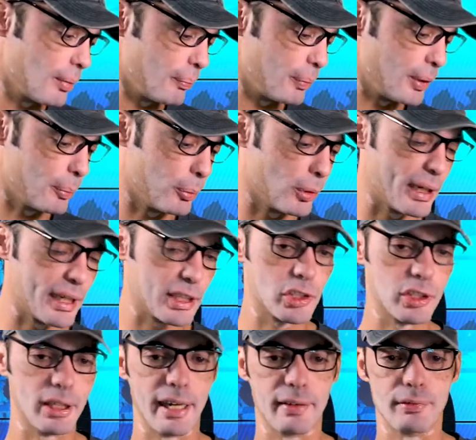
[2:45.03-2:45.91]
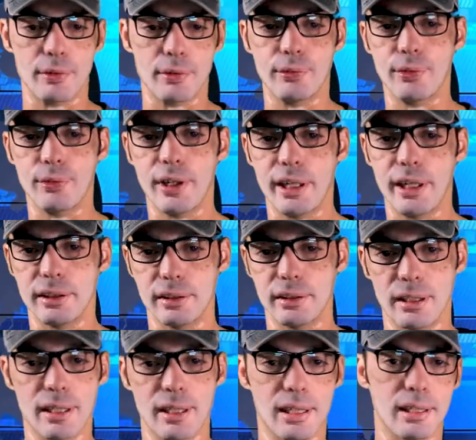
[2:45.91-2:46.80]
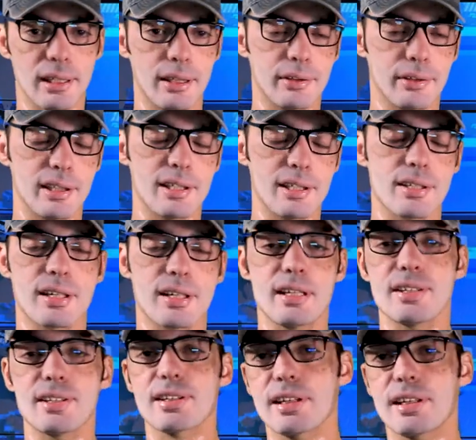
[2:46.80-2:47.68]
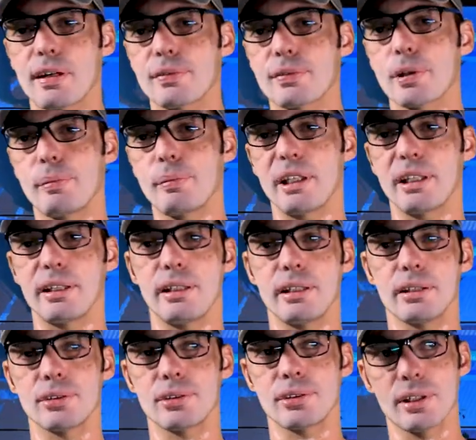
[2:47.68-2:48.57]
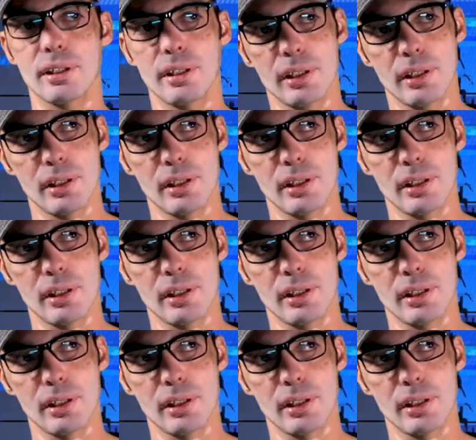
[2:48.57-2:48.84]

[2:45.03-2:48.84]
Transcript: people actually have a friend allowing himself to be killed